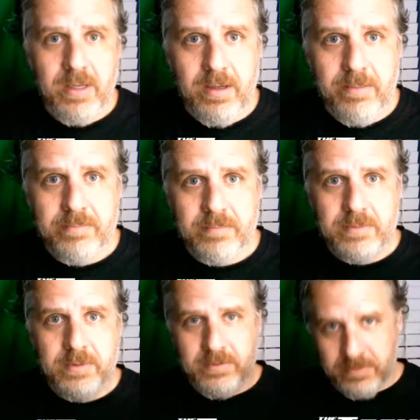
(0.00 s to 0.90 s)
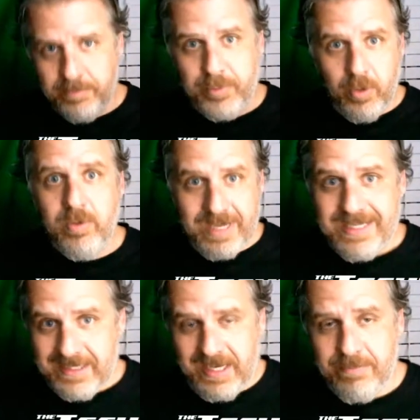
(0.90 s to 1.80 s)
um the the, the baroque
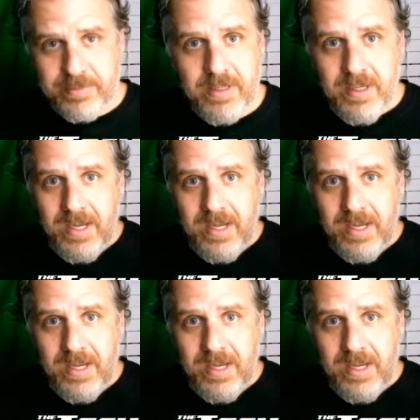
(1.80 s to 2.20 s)
type